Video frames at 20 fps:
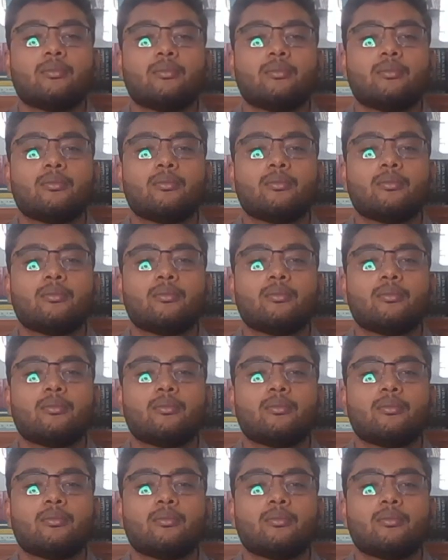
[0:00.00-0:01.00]
a
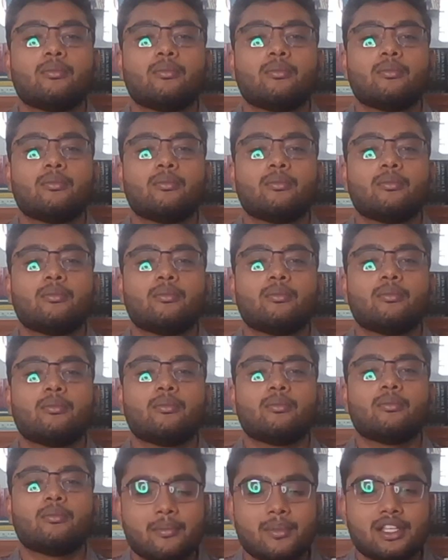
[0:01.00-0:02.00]
Samsung member's brand
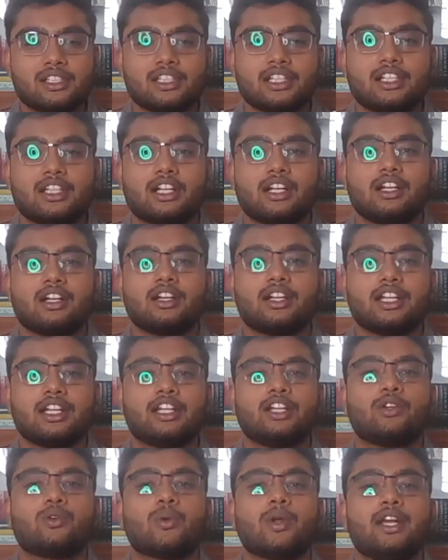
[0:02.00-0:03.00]
ambassador
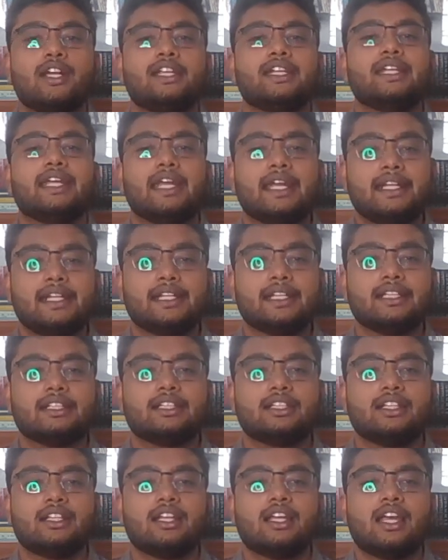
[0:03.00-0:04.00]
in 2018
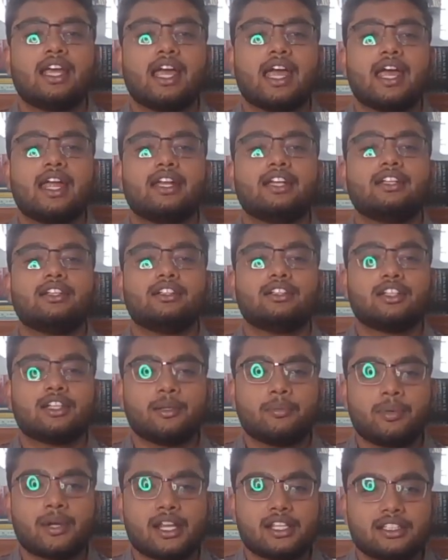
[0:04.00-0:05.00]
and
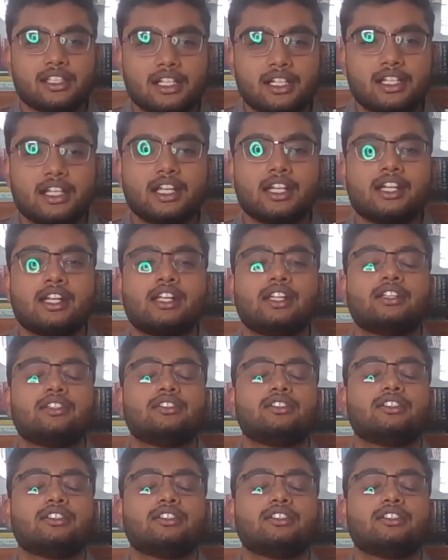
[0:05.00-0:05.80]
represented